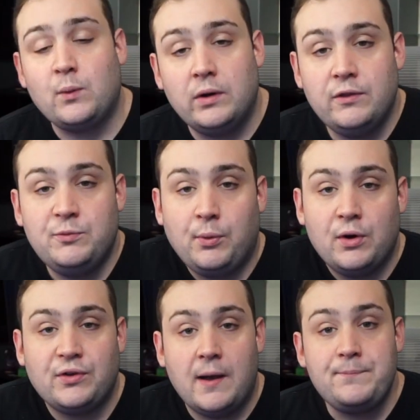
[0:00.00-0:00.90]
one of these
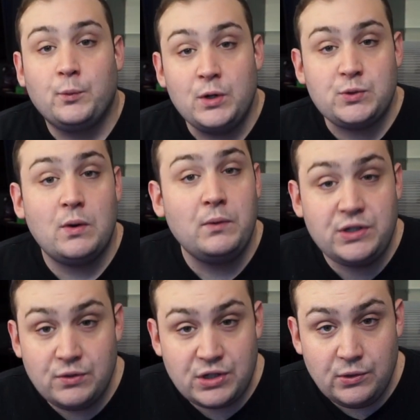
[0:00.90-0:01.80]
boards up, which one would
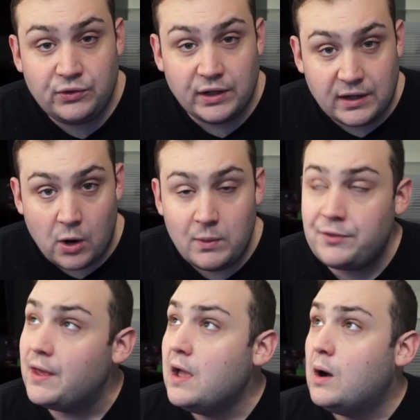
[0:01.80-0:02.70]
you choose to go with?
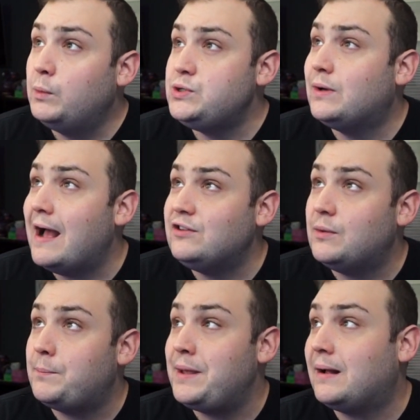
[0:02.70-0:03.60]
Would you guys
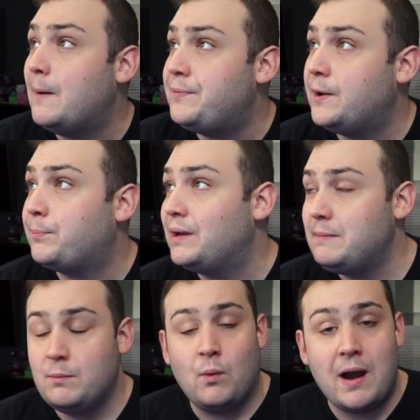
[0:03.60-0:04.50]
pick up their
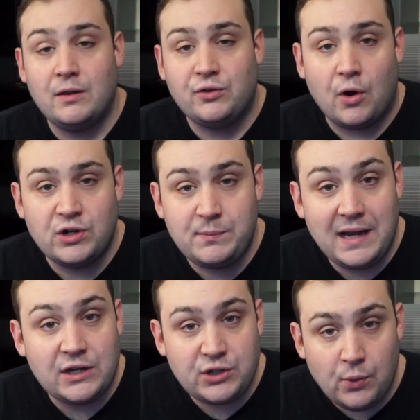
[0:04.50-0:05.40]
premium wireless RGB
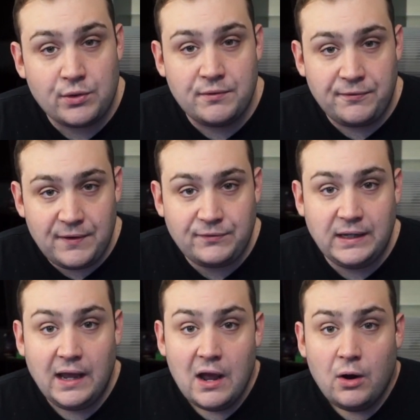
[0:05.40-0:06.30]
at
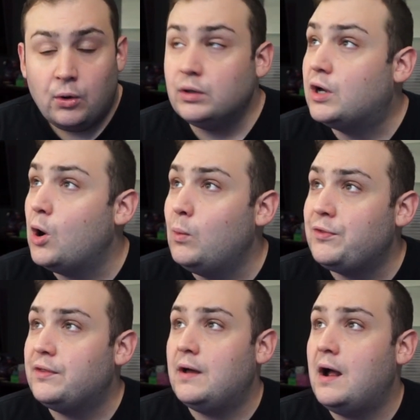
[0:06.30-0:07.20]
$250 or go with
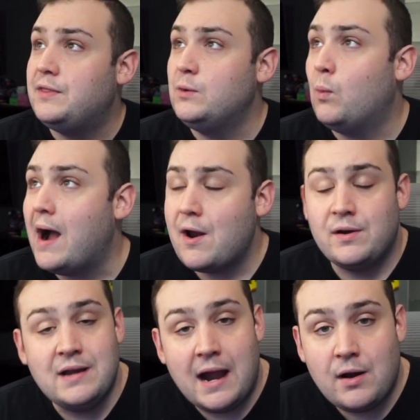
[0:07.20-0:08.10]
the wired
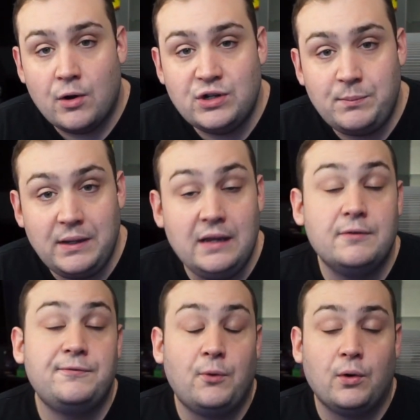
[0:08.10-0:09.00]
non-RGB
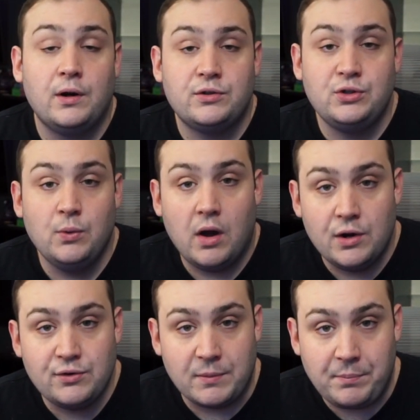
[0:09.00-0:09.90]
for
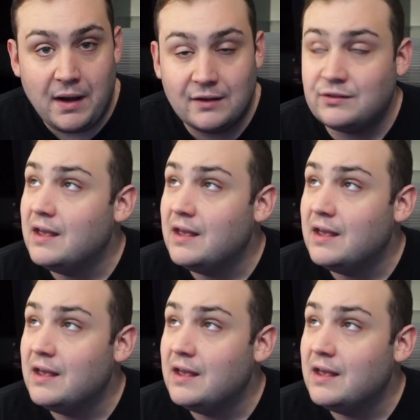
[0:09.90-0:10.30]
$200?